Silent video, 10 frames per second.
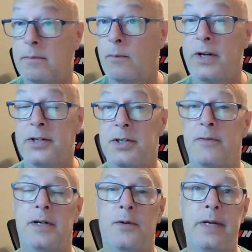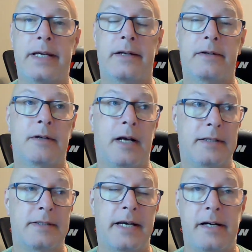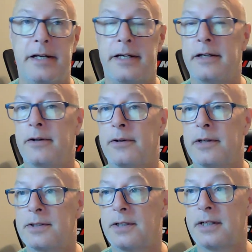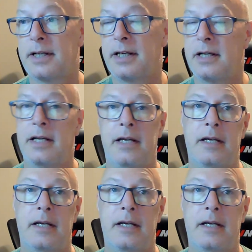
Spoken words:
weigh yourself on a weekend, on a Saturday or a Sunday,